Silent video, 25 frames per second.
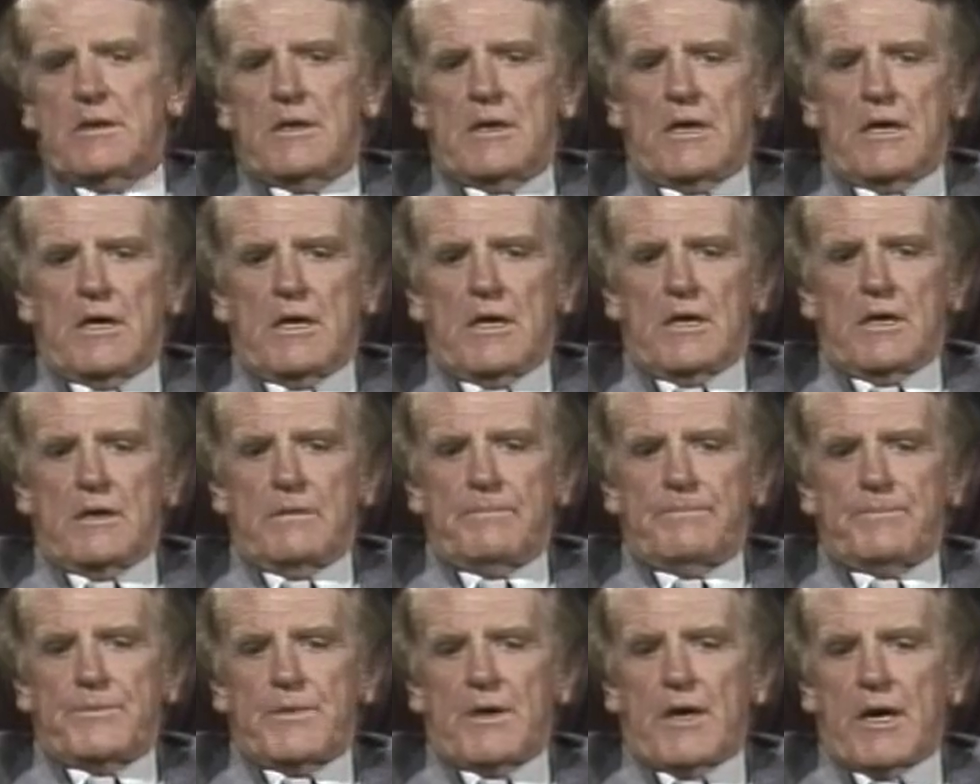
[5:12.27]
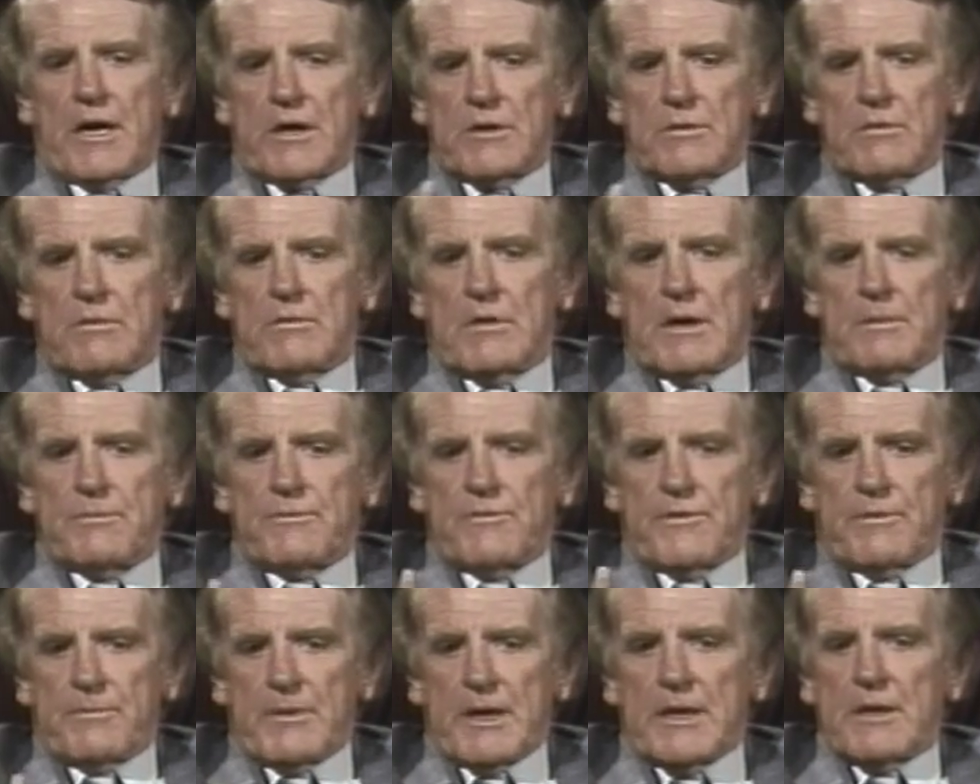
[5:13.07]
I grew up
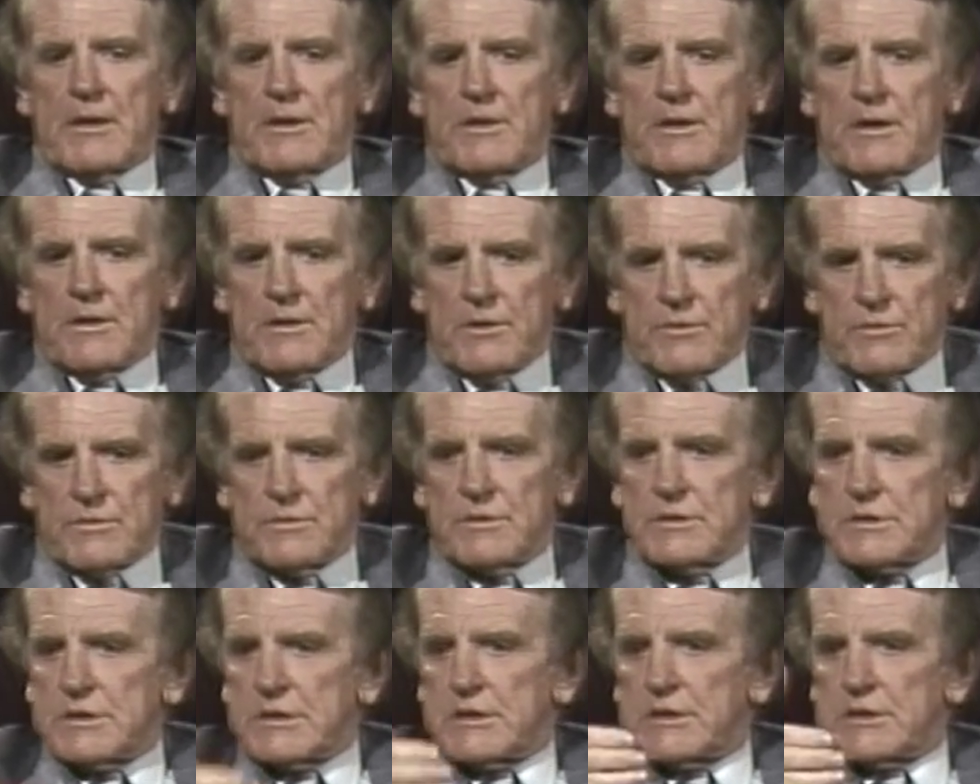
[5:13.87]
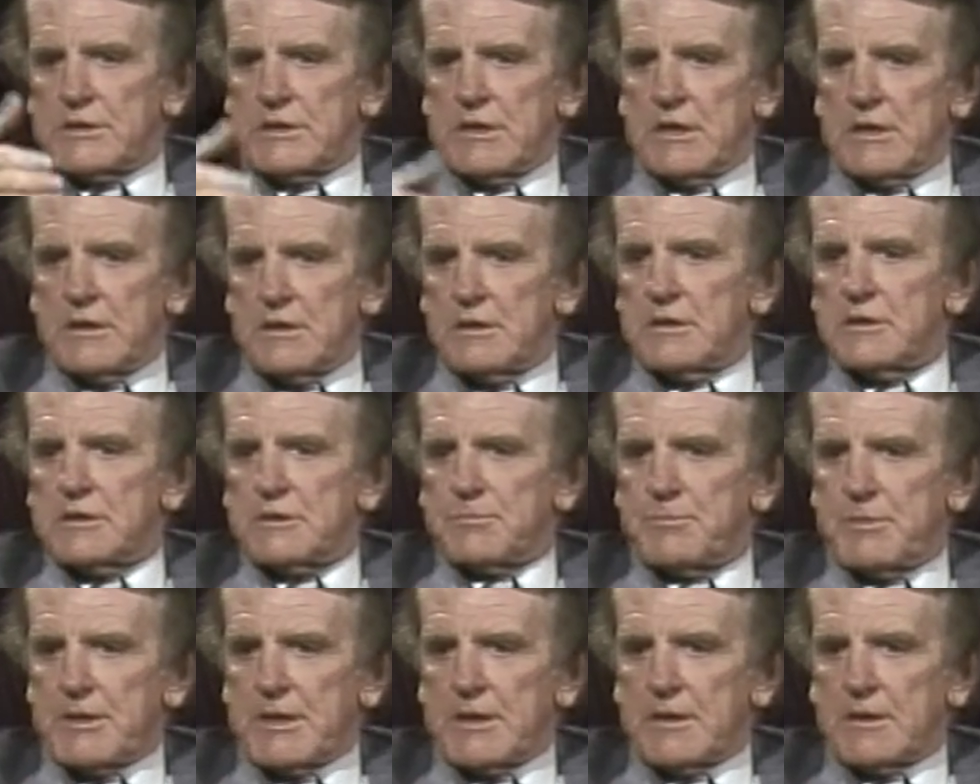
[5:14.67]
from 8 then through 16 in this
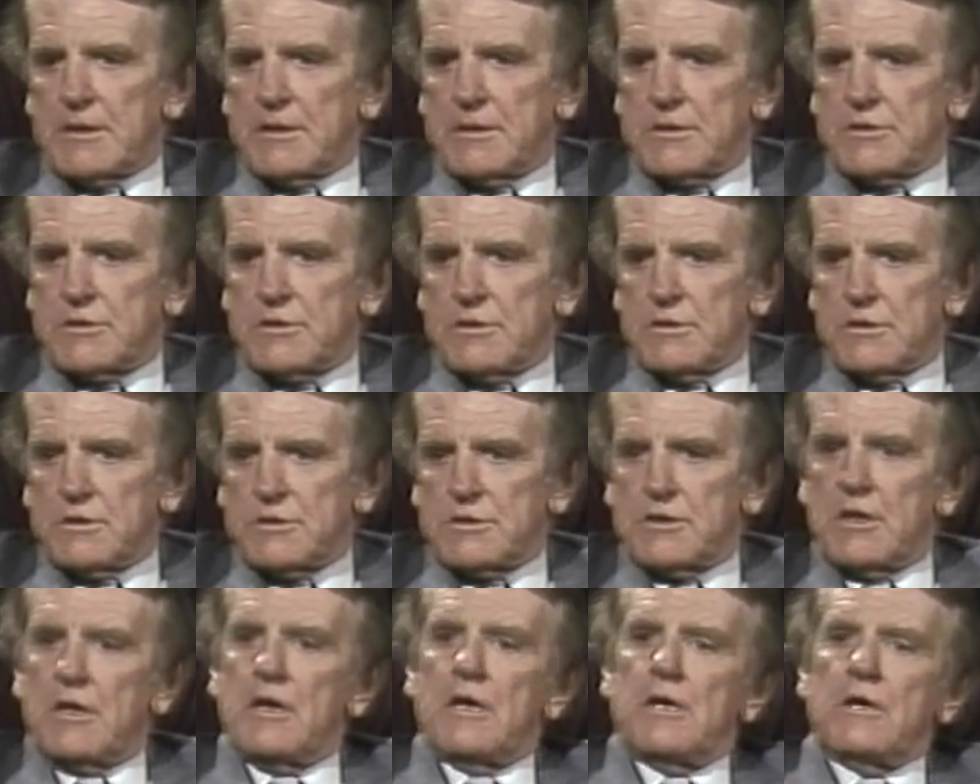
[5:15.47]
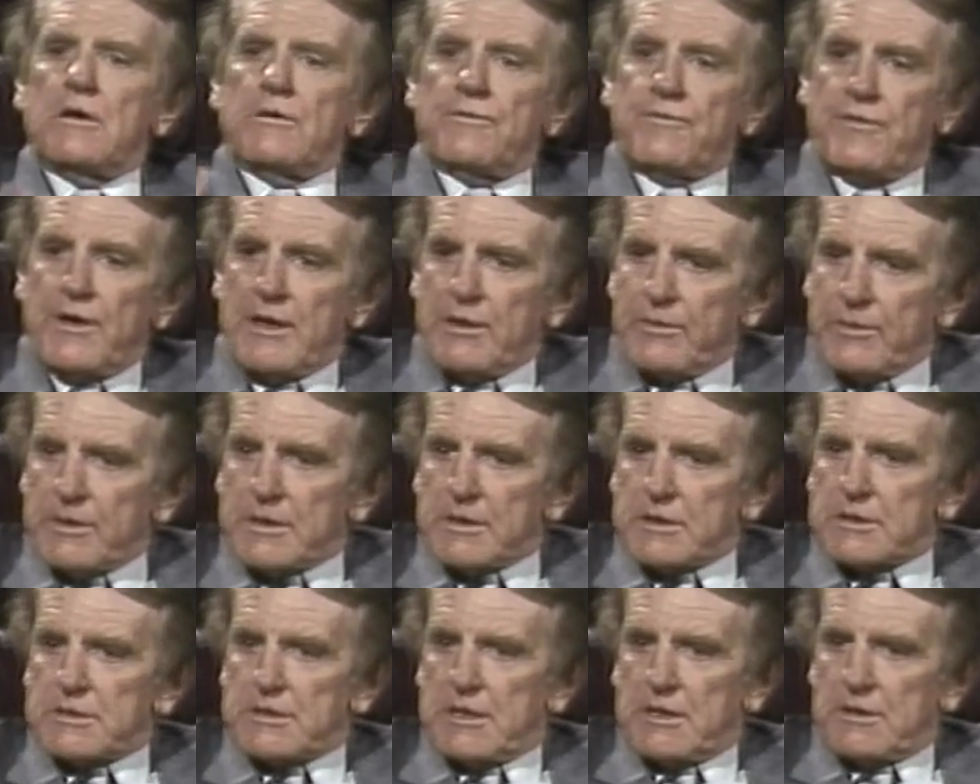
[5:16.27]
particular church,
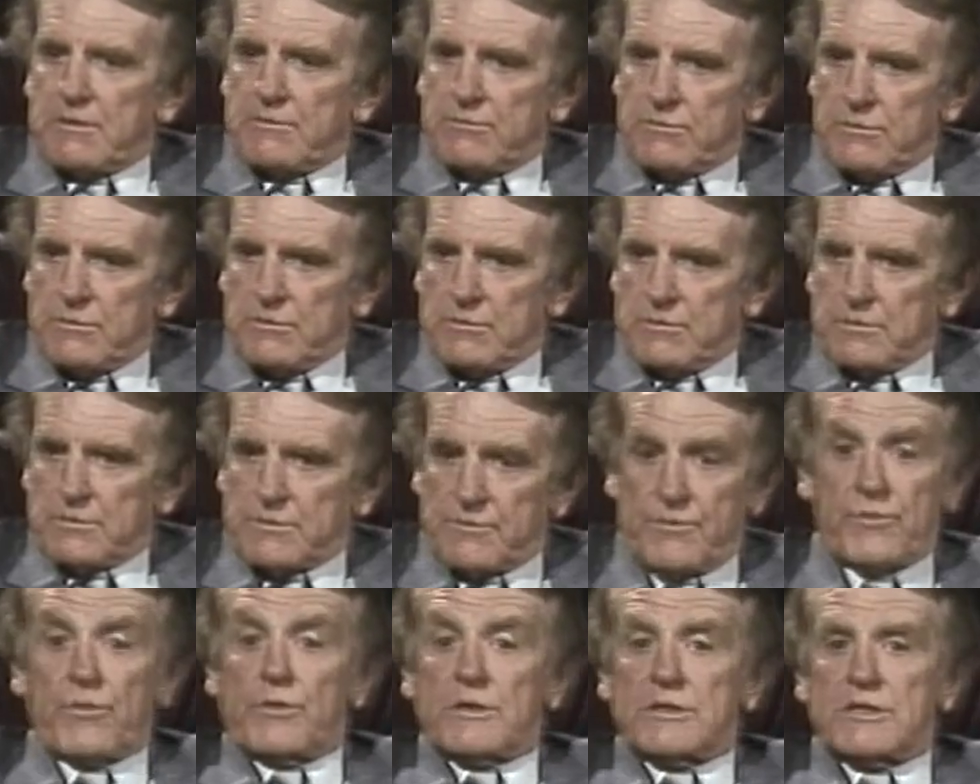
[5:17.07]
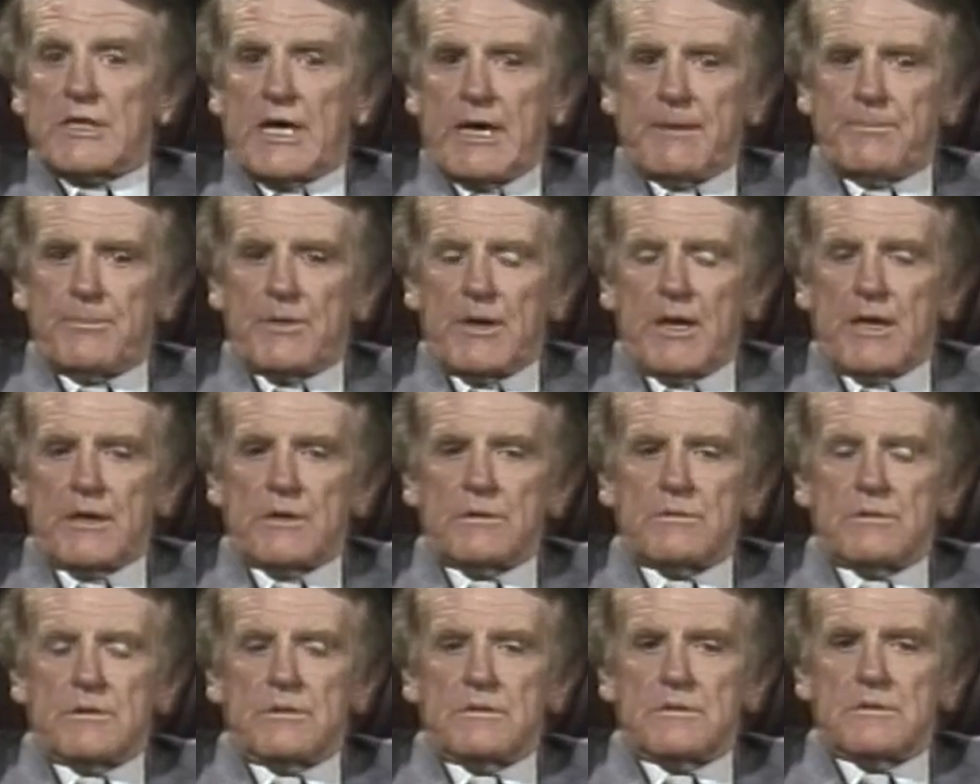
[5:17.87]
following a set of rules. For example, I
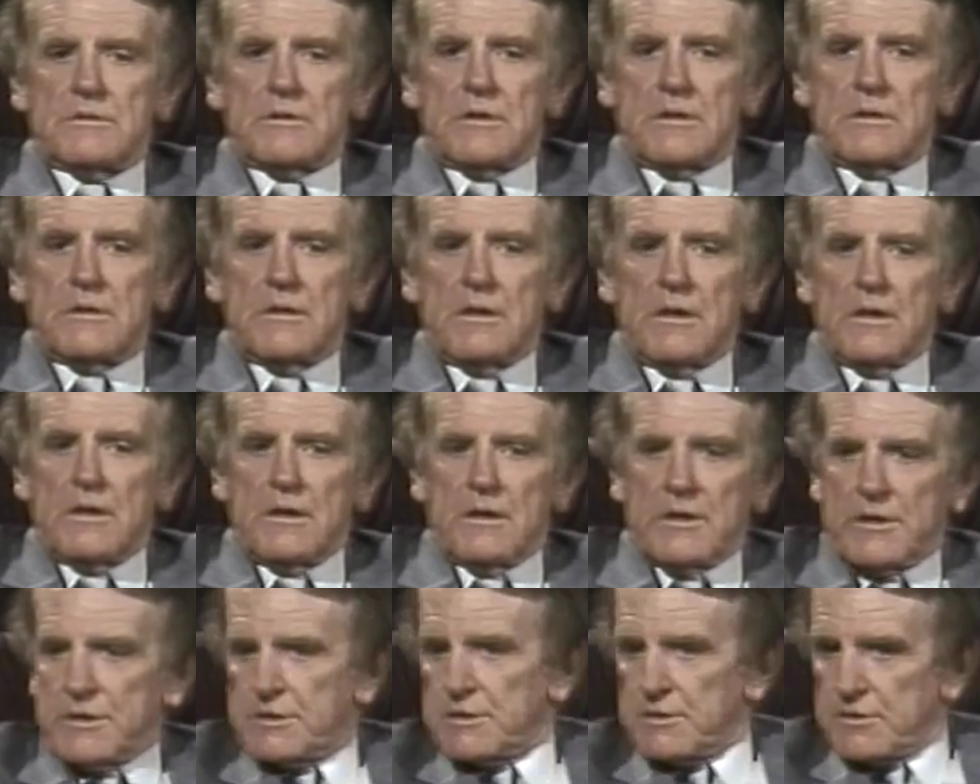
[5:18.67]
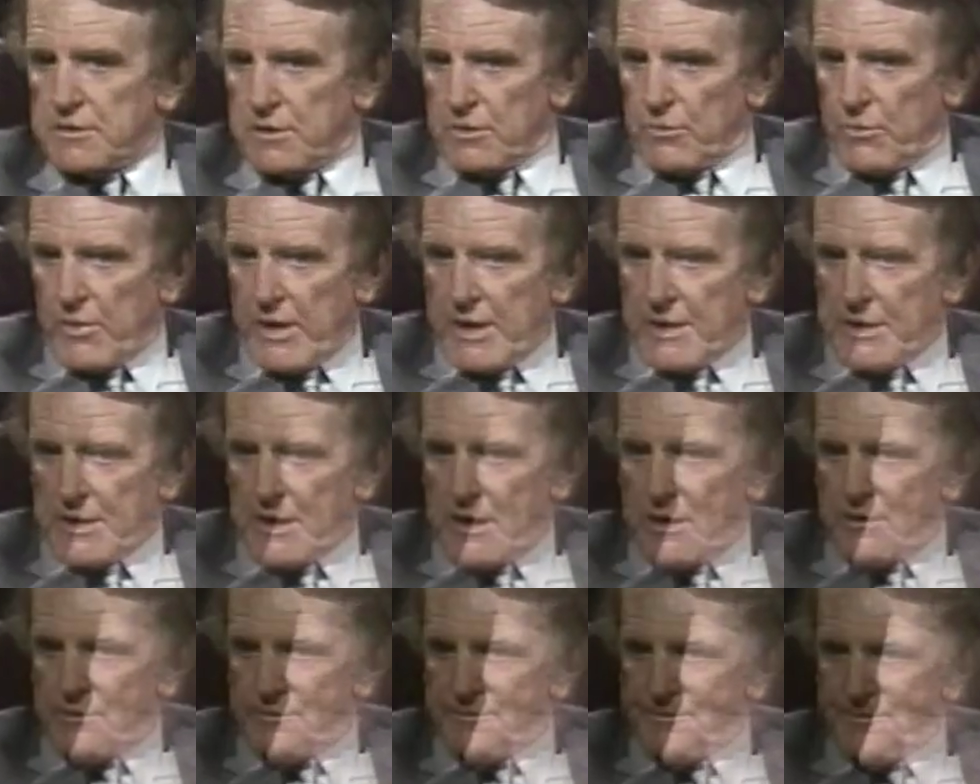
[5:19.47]
couldn't listen to the
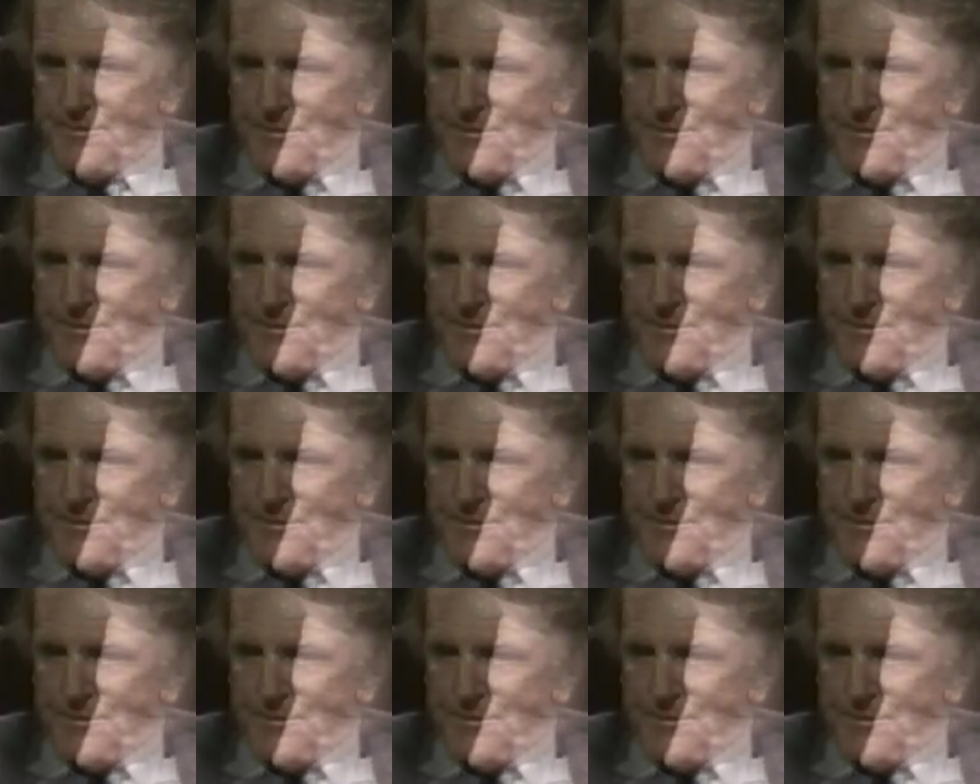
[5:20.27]
radio.